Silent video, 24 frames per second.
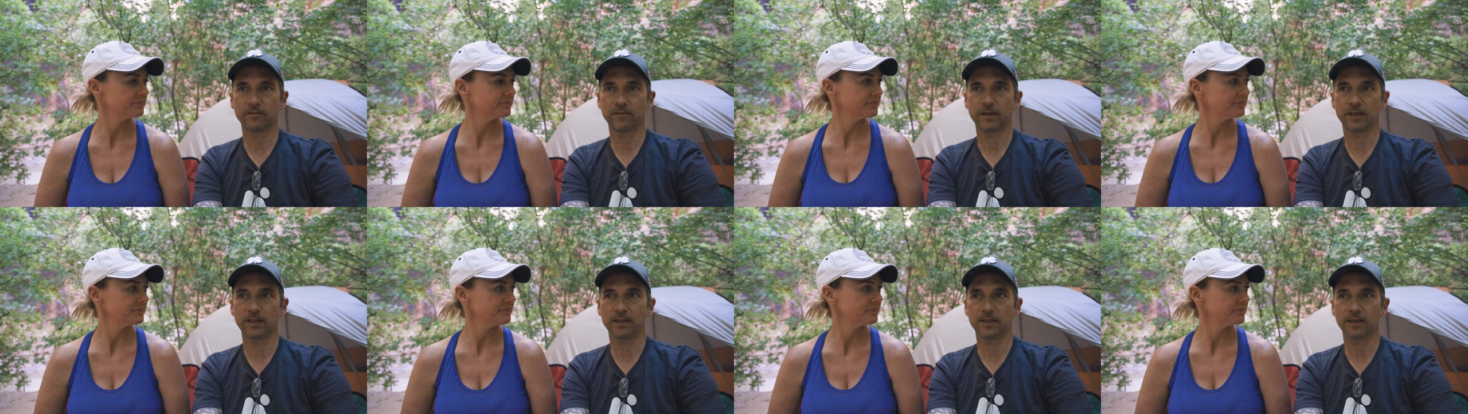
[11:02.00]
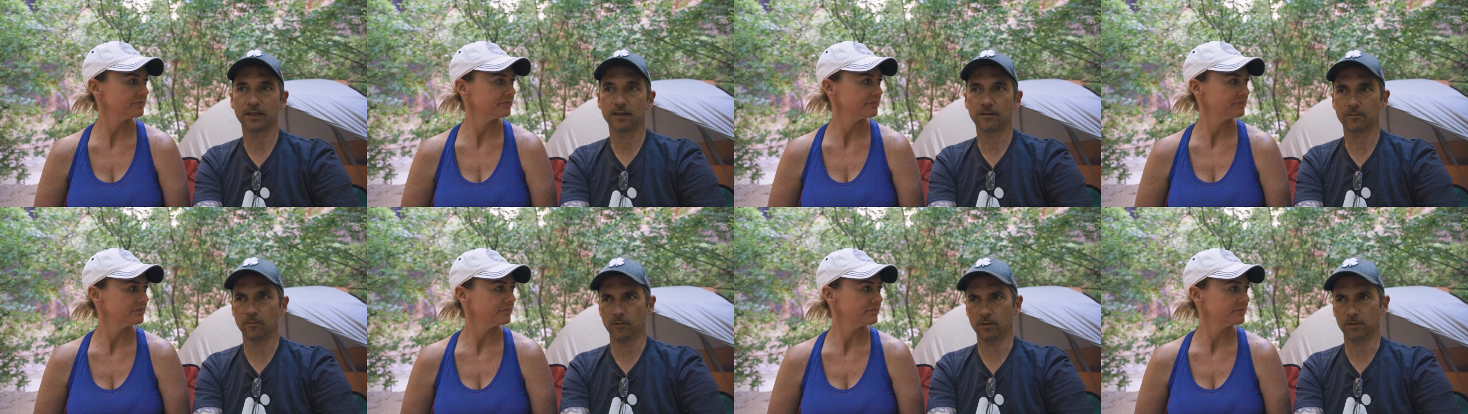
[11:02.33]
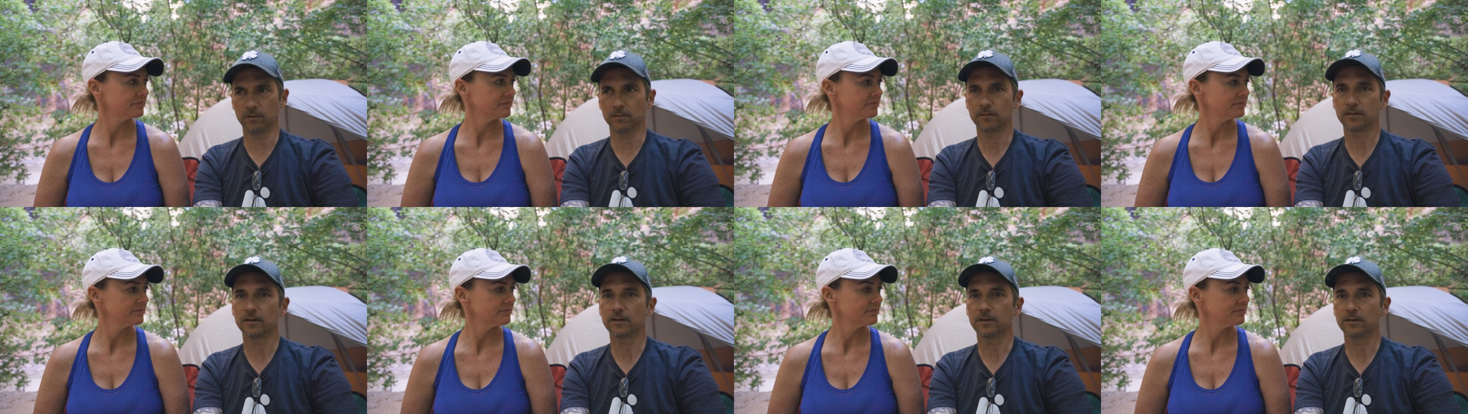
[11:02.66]
Speaker 1: if they think,
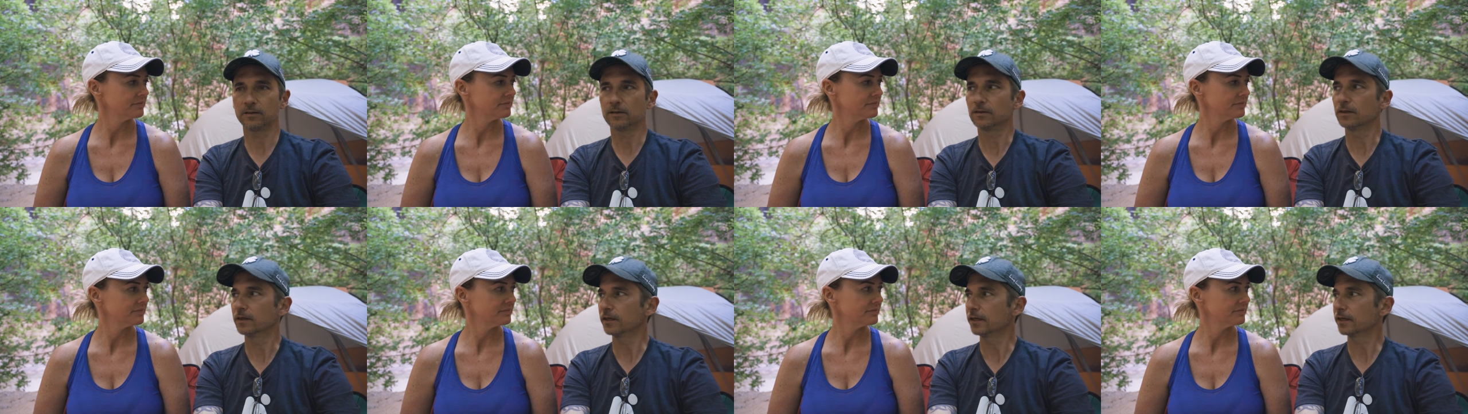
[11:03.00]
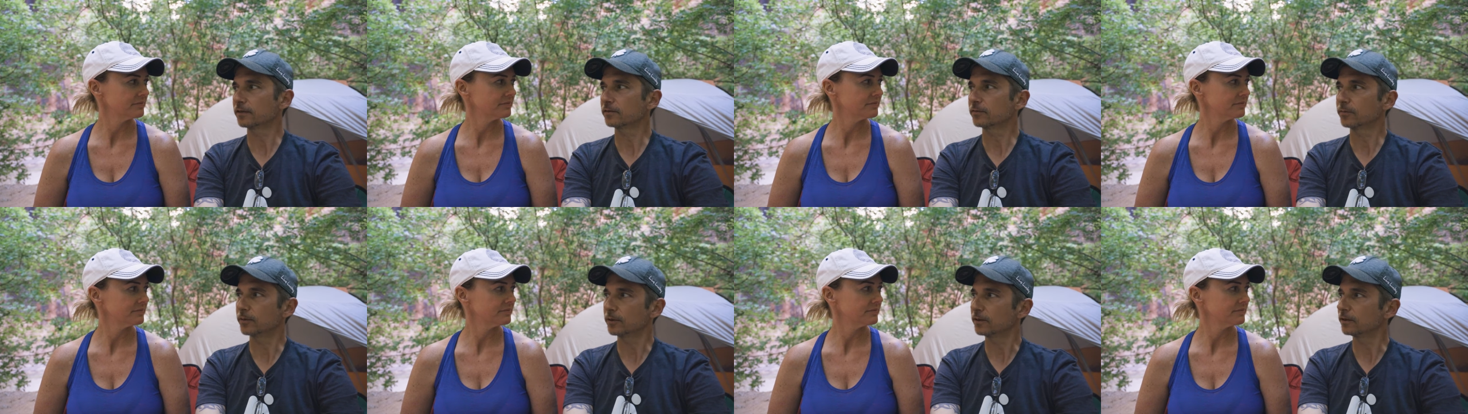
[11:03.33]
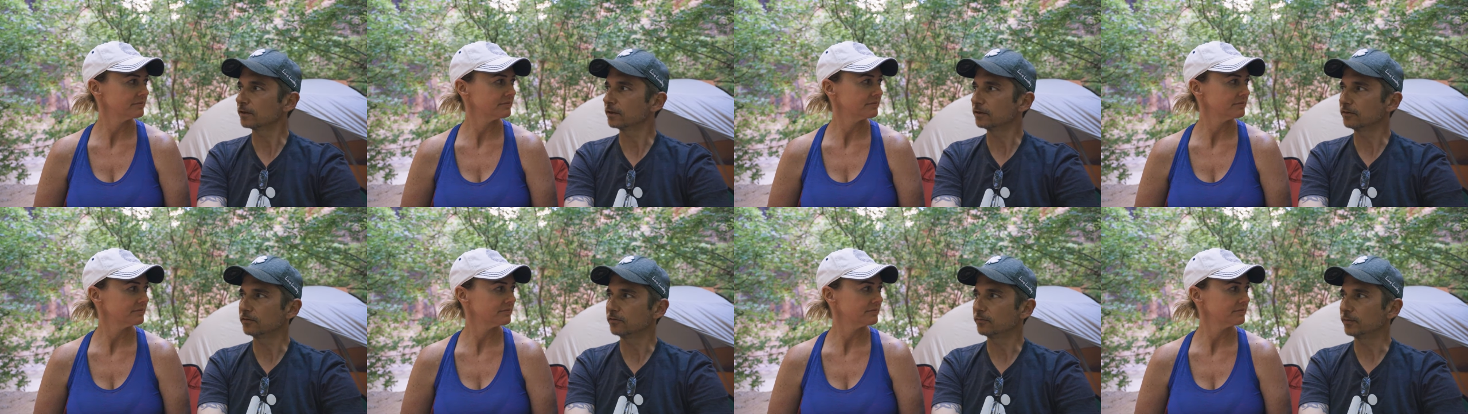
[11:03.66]
well, you're an expert.
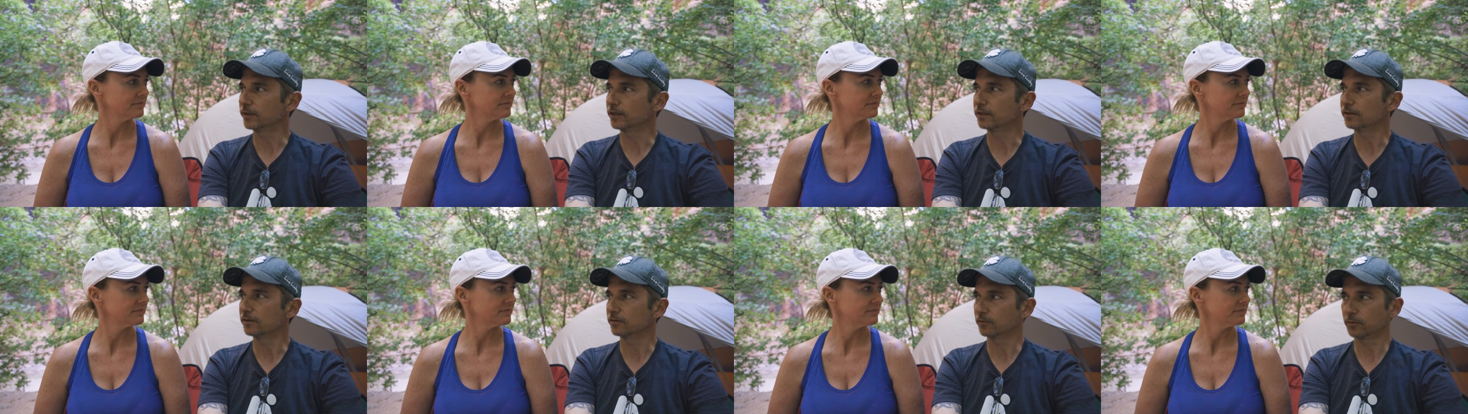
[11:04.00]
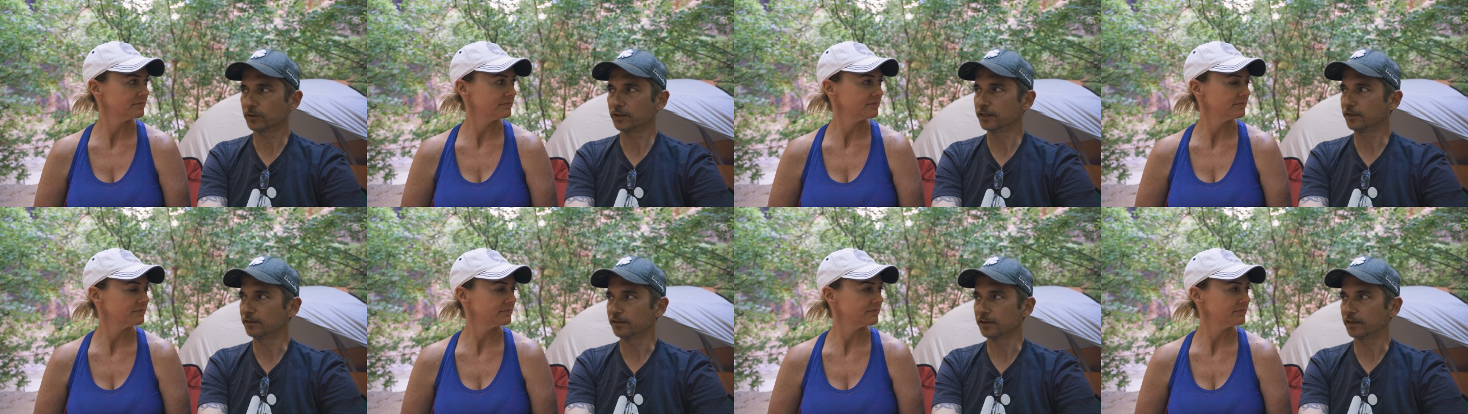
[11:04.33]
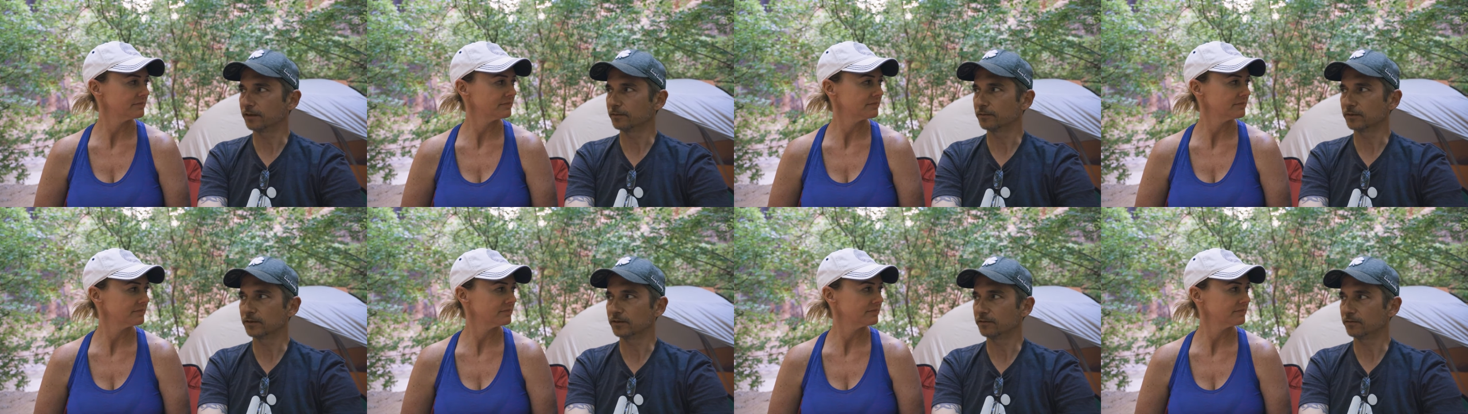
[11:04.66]
You've been there 20
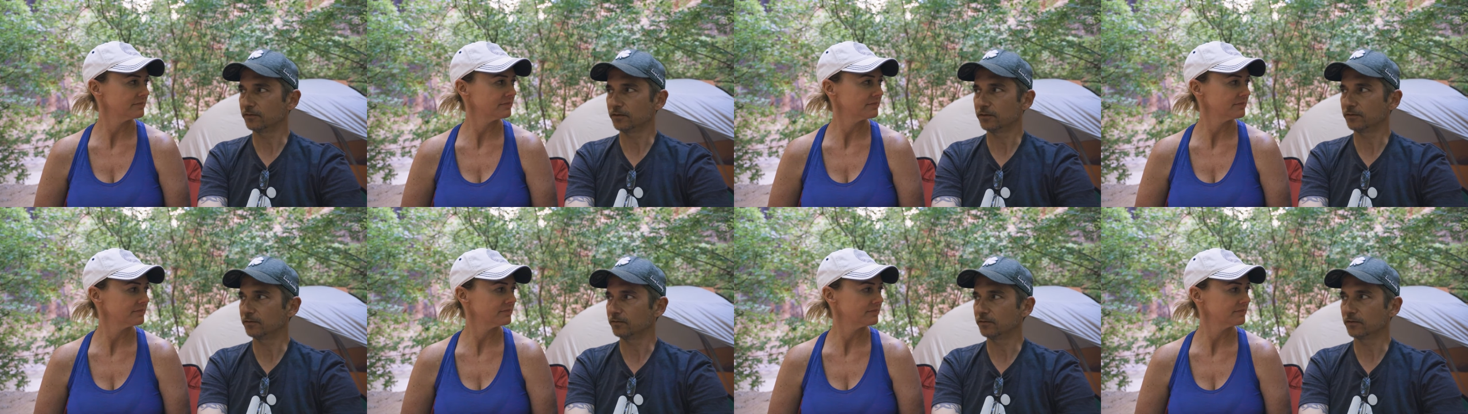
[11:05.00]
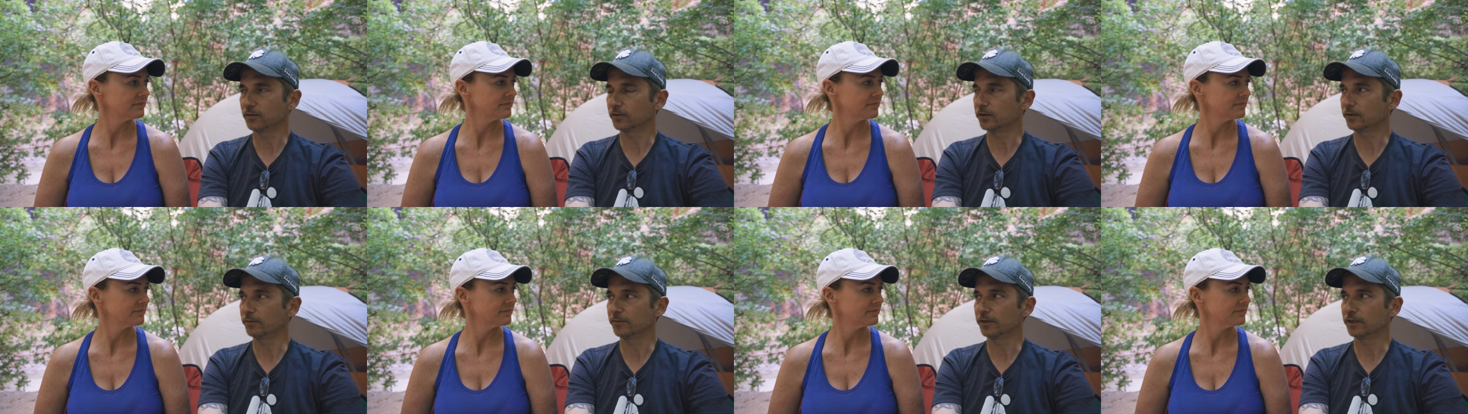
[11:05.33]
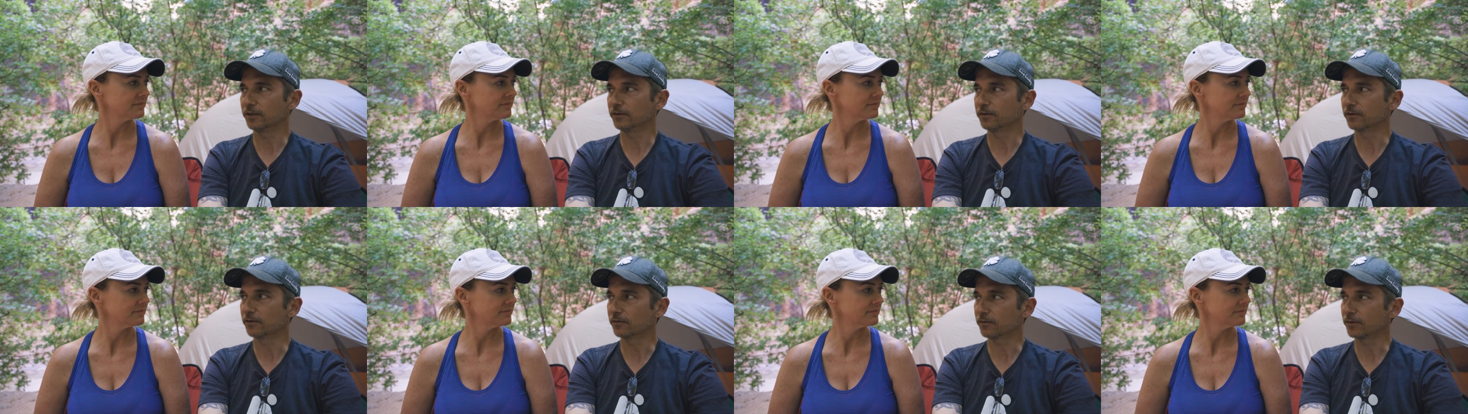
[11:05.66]
times. If you've only been
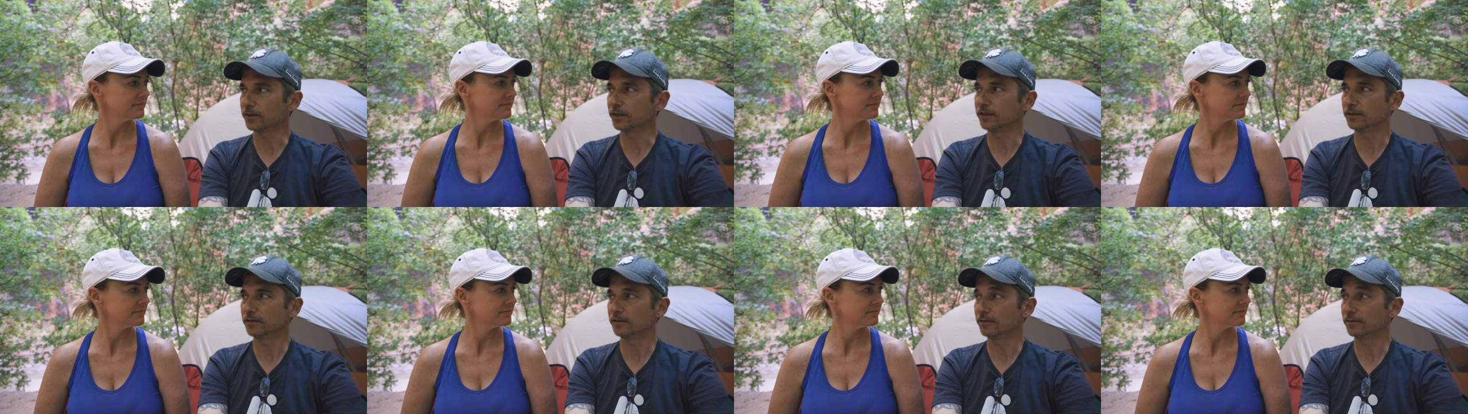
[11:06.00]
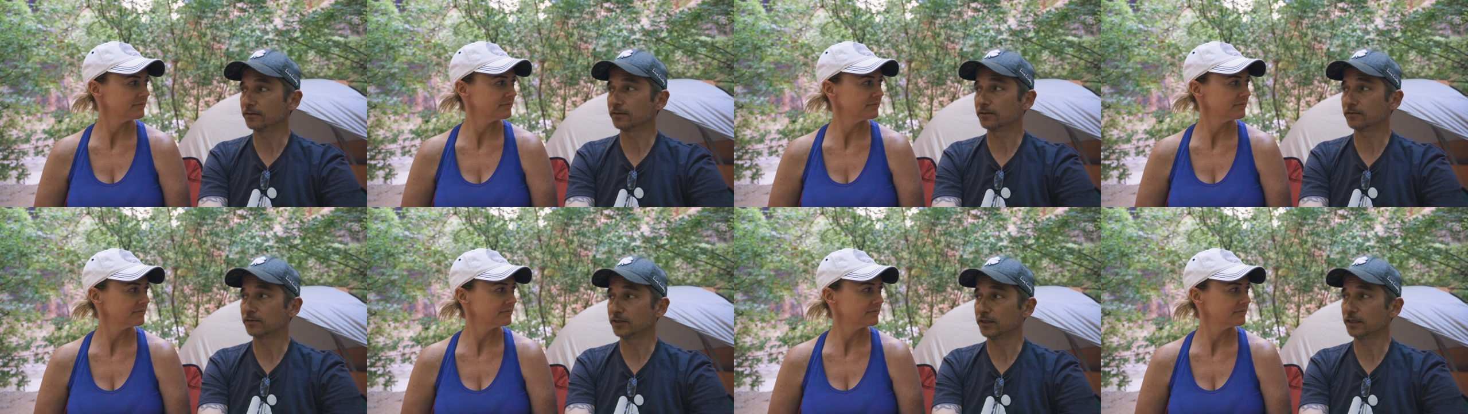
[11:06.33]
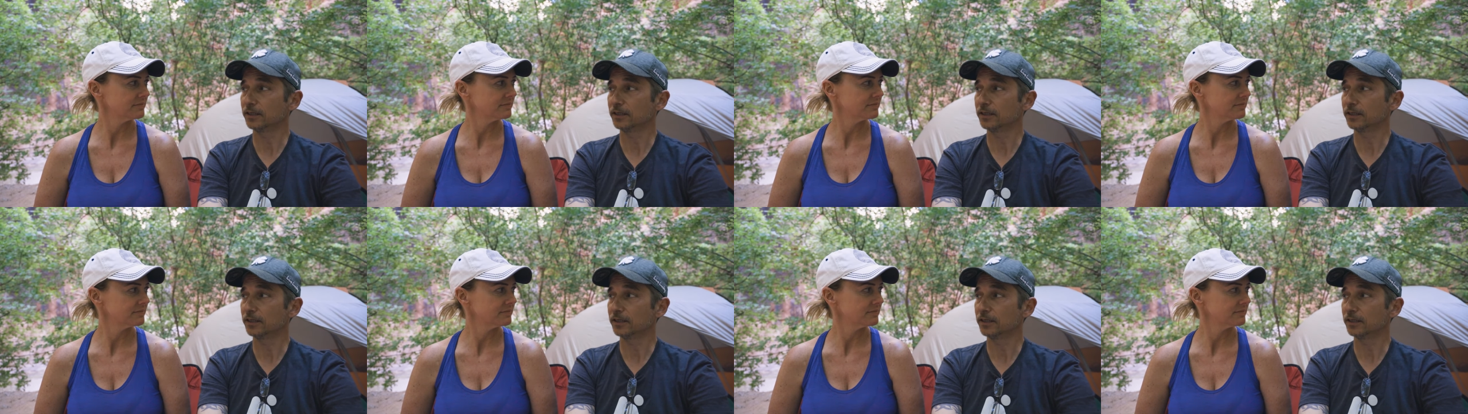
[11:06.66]
there three, you don't know.